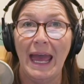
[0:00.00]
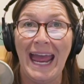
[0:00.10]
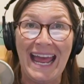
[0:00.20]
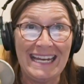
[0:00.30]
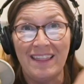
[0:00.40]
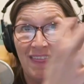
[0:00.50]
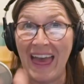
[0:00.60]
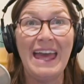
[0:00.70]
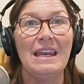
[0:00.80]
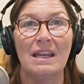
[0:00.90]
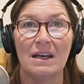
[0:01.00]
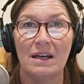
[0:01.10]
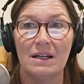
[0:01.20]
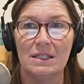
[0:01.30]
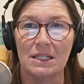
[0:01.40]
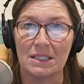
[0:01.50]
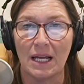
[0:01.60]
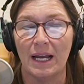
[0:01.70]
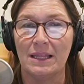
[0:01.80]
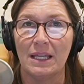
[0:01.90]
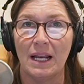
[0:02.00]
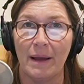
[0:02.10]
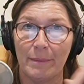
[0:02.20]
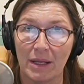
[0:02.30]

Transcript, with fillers: and then decide that I'm